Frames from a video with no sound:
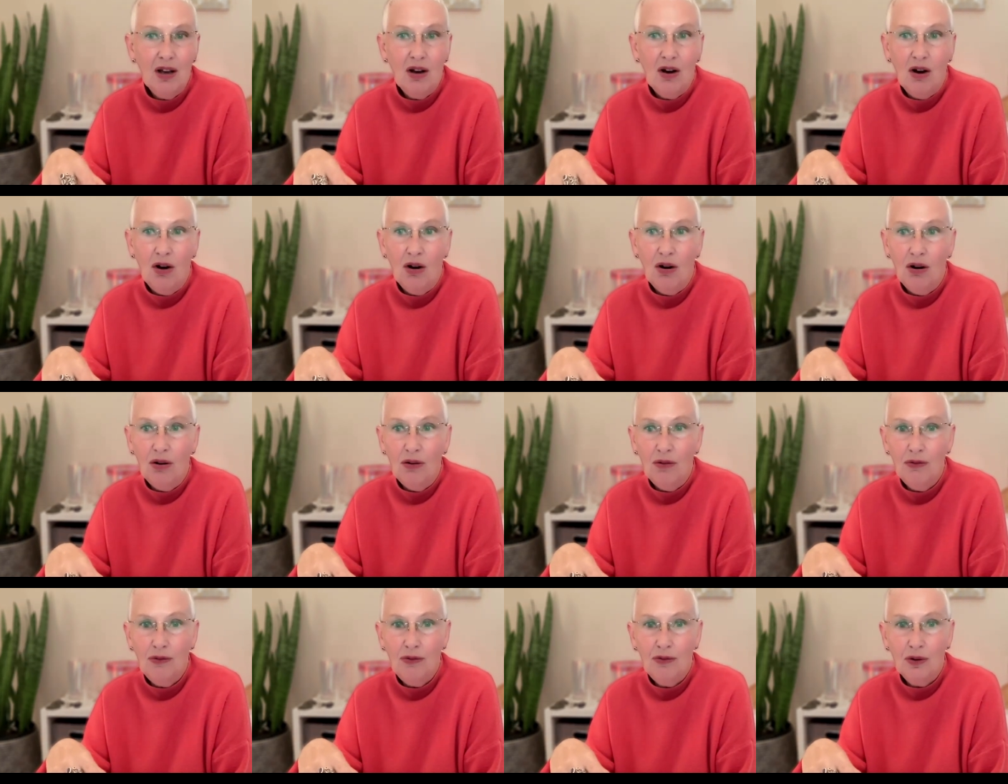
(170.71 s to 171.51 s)

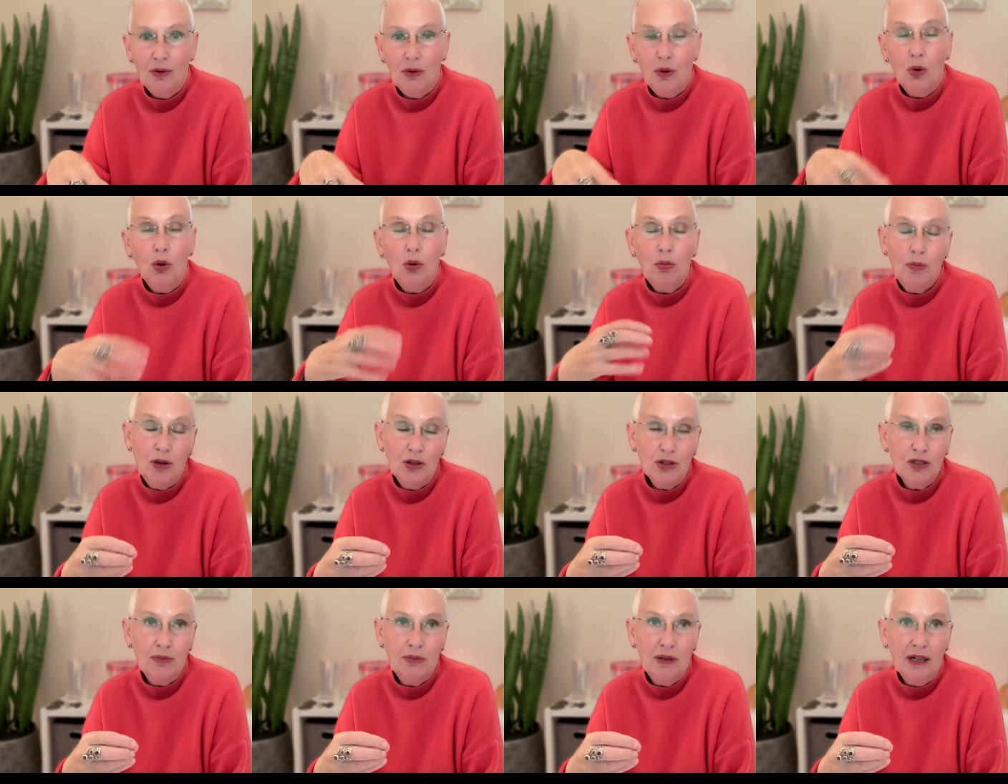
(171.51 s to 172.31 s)
of all
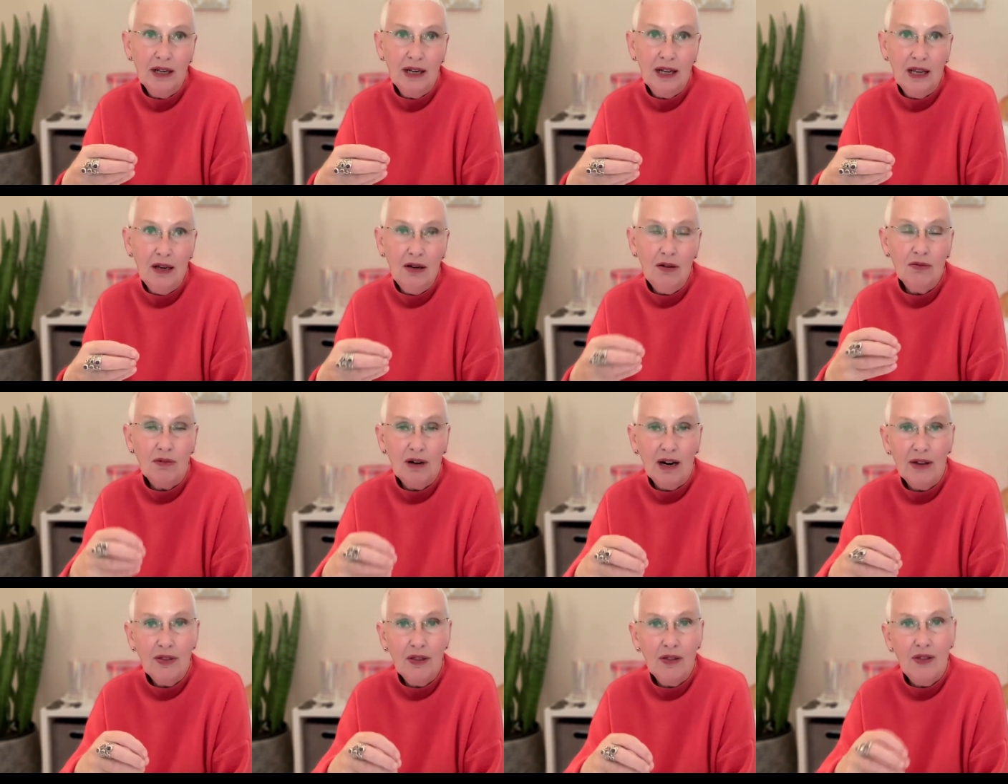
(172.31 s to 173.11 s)
possibility
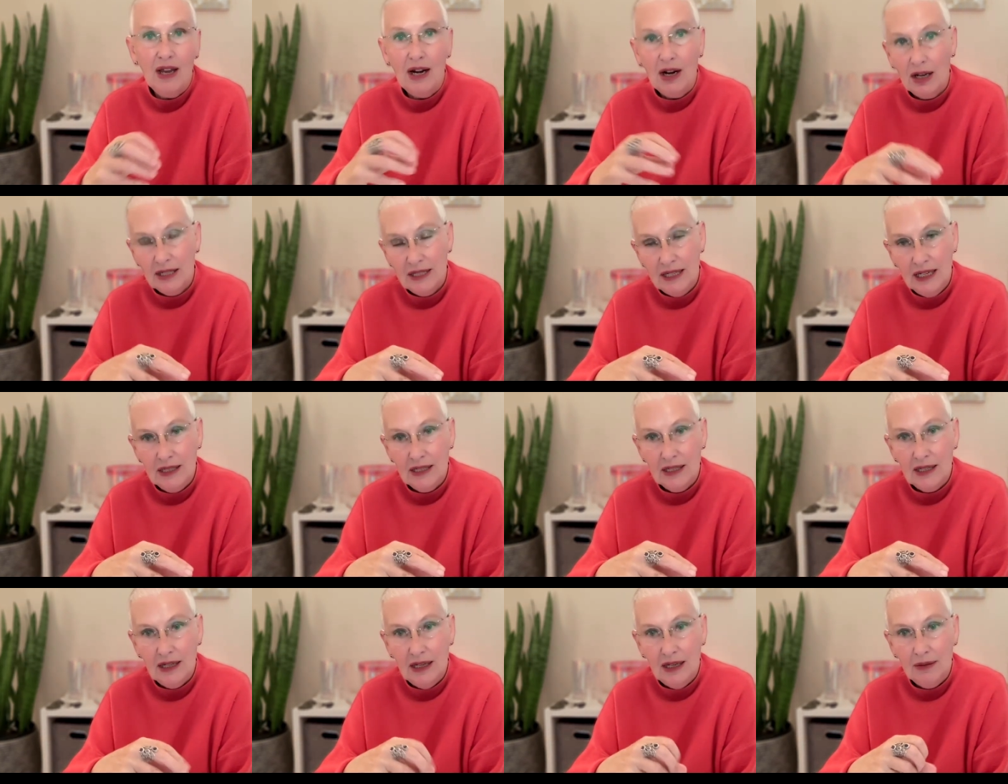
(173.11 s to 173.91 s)
rather than
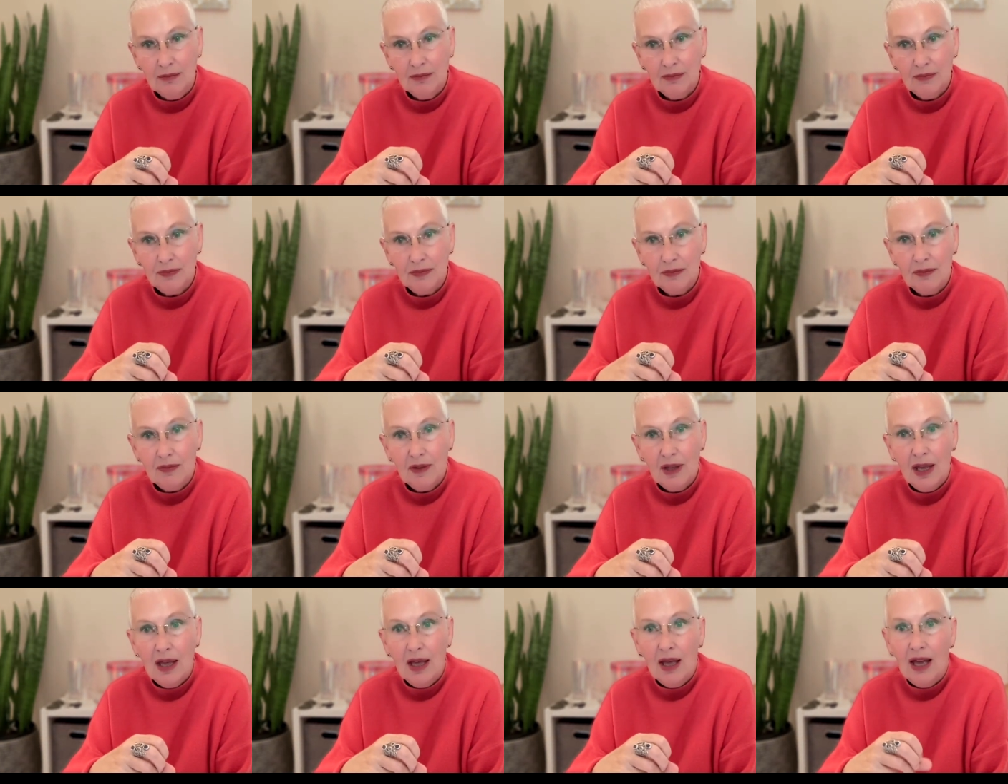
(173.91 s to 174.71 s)
identity.
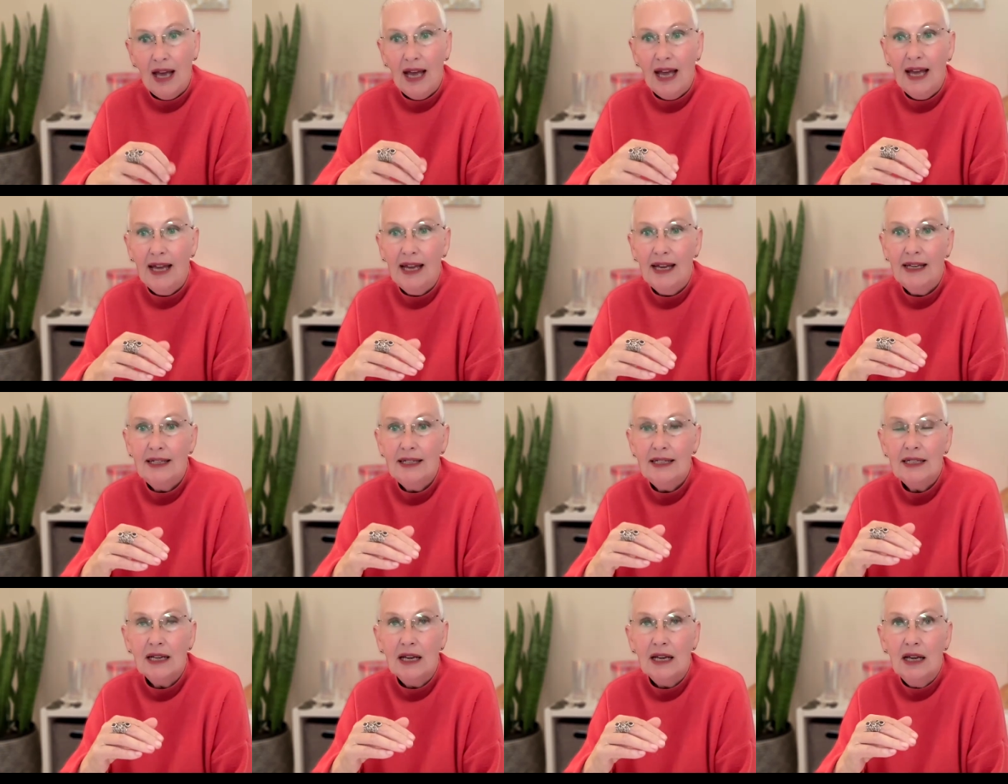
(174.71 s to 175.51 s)

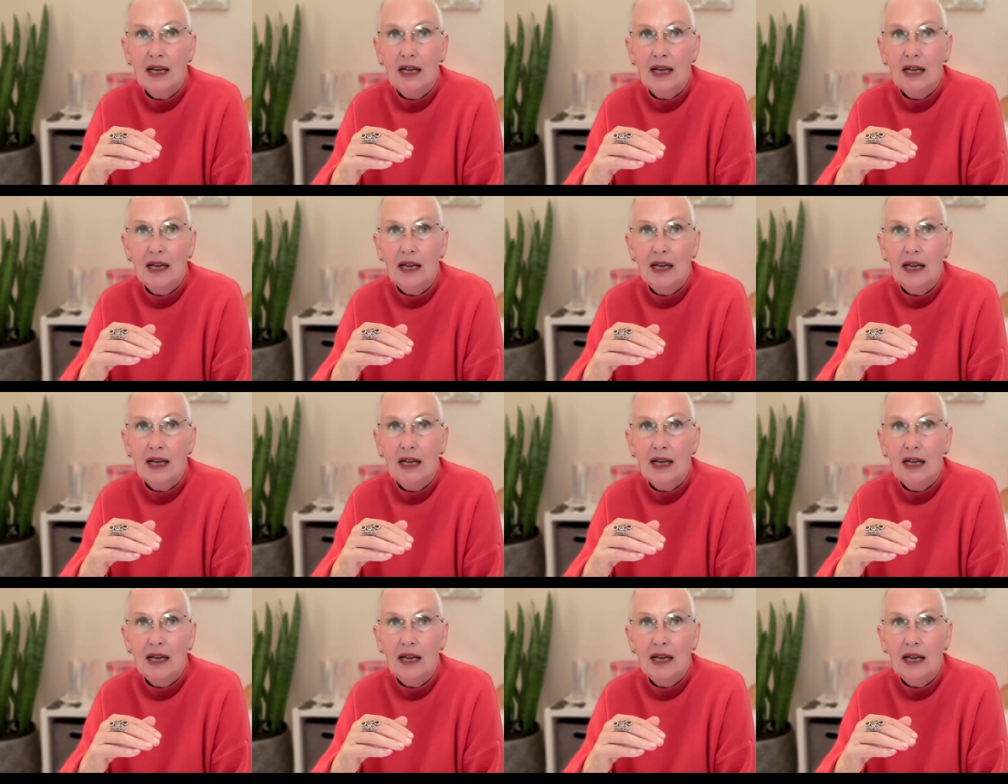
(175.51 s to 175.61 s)
And